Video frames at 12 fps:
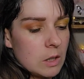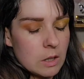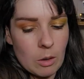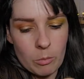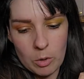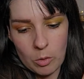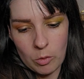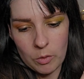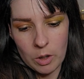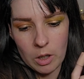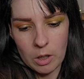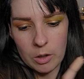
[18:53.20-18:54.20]
Stamp it off
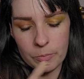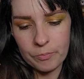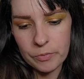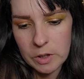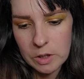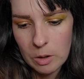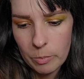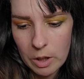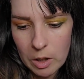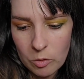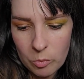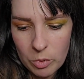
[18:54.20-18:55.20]
again. Let's go
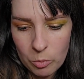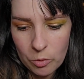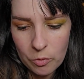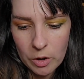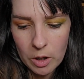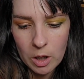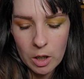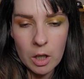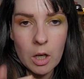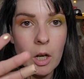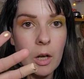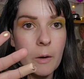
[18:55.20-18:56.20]
back into a bit more
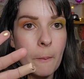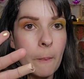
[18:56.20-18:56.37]
fungi.